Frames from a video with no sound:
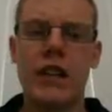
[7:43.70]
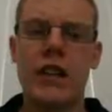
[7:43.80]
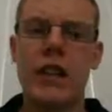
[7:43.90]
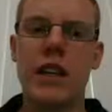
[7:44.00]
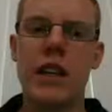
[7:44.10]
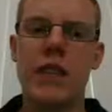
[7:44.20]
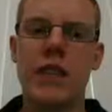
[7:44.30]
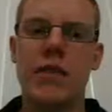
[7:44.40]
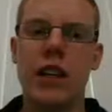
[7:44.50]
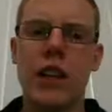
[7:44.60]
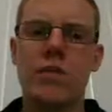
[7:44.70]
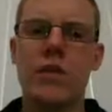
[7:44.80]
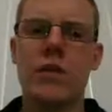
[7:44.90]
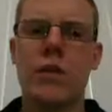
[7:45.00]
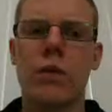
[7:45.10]
The next level up
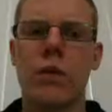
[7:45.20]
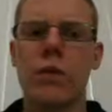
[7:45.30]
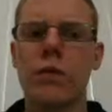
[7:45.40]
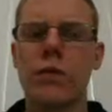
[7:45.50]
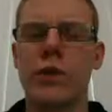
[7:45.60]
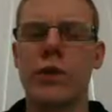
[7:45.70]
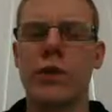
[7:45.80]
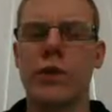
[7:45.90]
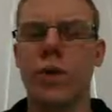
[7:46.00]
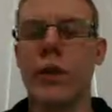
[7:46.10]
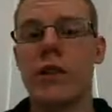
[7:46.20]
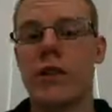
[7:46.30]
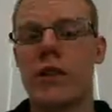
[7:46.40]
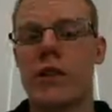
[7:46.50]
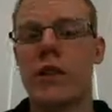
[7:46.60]
is what we are
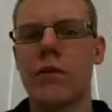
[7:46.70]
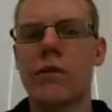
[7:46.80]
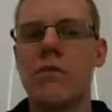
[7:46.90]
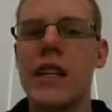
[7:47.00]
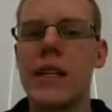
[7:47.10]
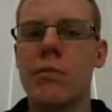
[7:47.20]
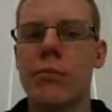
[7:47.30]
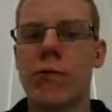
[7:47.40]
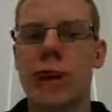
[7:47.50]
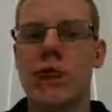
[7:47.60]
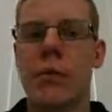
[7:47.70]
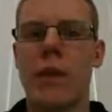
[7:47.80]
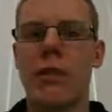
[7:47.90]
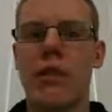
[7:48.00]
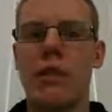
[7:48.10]
calling medium-grained
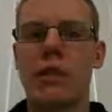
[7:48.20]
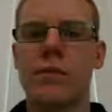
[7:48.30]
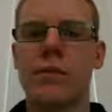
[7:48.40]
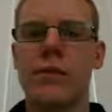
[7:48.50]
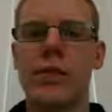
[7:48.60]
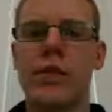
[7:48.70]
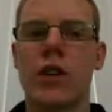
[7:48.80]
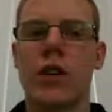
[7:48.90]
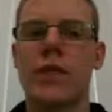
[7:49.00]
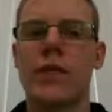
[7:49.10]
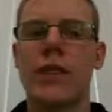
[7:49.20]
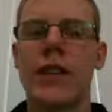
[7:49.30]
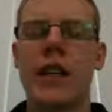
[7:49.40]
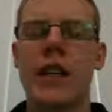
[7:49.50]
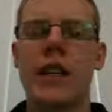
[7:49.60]
parallelism. So
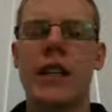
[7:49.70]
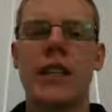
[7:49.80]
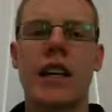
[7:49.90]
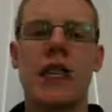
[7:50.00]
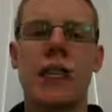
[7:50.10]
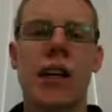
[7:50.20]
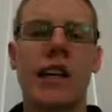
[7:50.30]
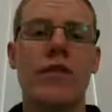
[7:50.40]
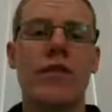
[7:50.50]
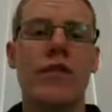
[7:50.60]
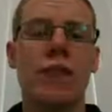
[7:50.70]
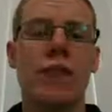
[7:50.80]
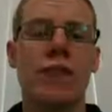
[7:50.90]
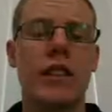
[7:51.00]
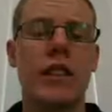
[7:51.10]
in this case, we might have a
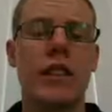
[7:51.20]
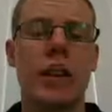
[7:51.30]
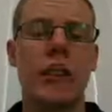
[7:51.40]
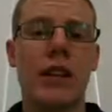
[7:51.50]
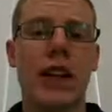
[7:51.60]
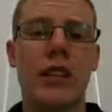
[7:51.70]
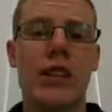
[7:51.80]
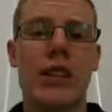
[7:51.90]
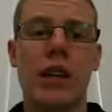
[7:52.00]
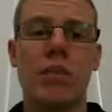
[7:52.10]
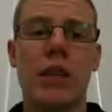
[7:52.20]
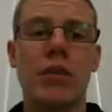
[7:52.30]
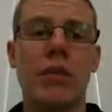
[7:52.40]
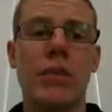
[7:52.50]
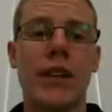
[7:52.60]
simple application that can be
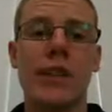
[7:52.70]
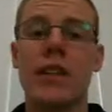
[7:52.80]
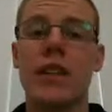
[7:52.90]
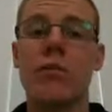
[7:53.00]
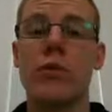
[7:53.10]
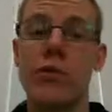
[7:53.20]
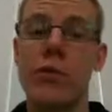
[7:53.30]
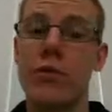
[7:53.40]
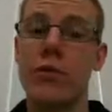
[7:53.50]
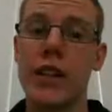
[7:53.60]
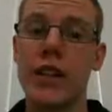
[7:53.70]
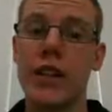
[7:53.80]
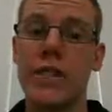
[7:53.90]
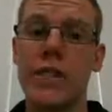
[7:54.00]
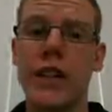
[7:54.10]
implemented as a number of threads.